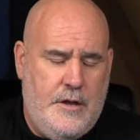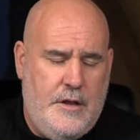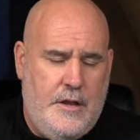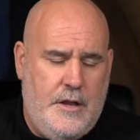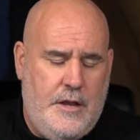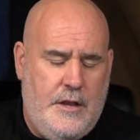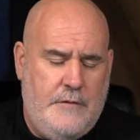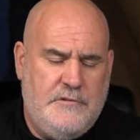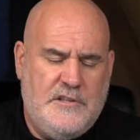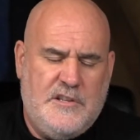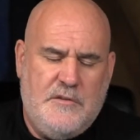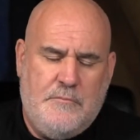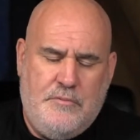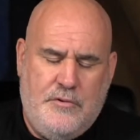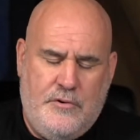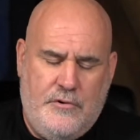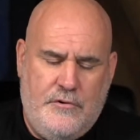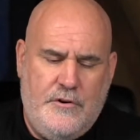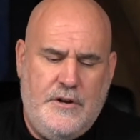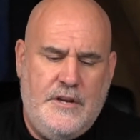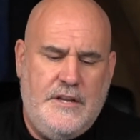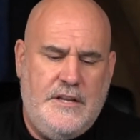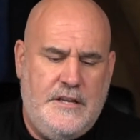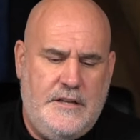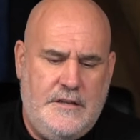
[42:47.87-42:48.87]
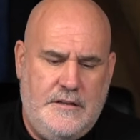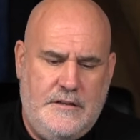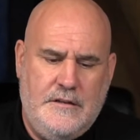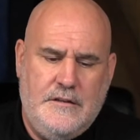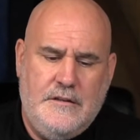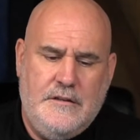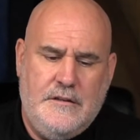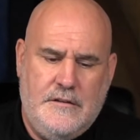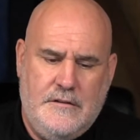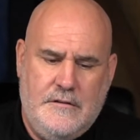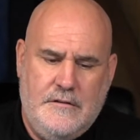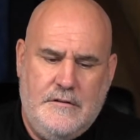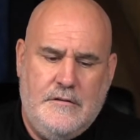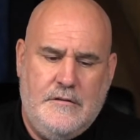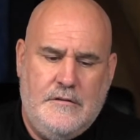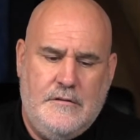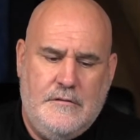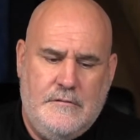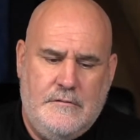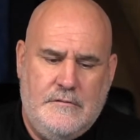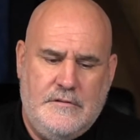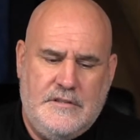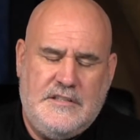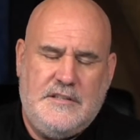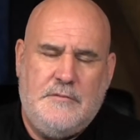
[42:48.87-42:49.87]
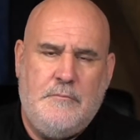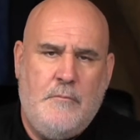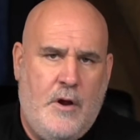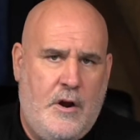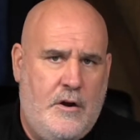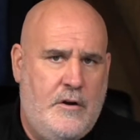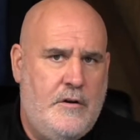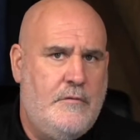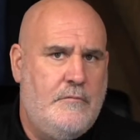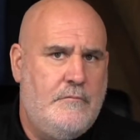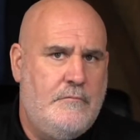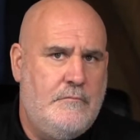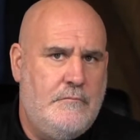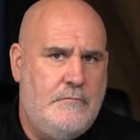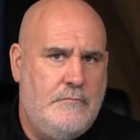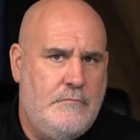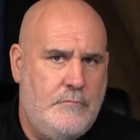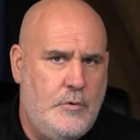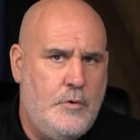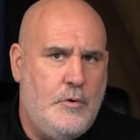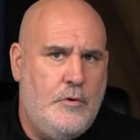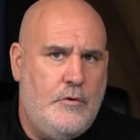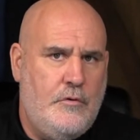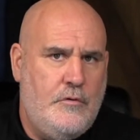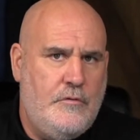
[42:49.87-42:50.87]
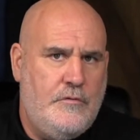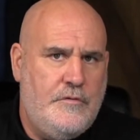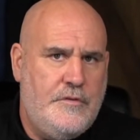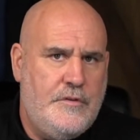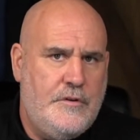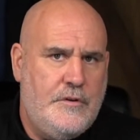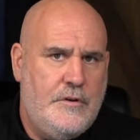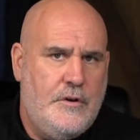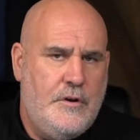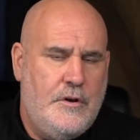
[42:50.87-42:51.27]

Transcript: It was a pretty smart move.